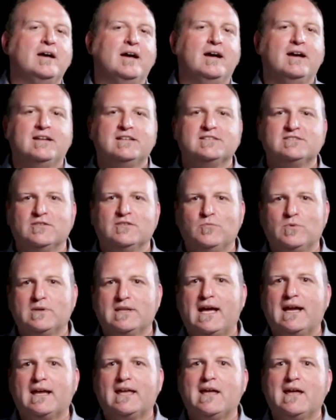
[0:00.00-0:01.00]
And he said when
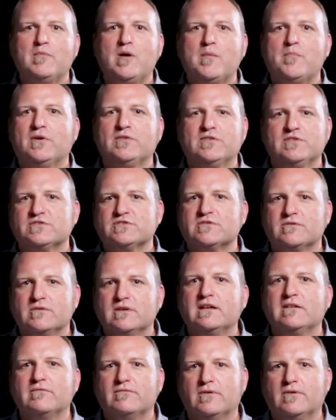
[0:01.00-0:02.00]
that came up on the
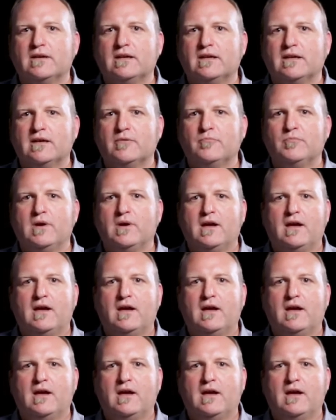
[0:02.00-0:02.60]
screen for him,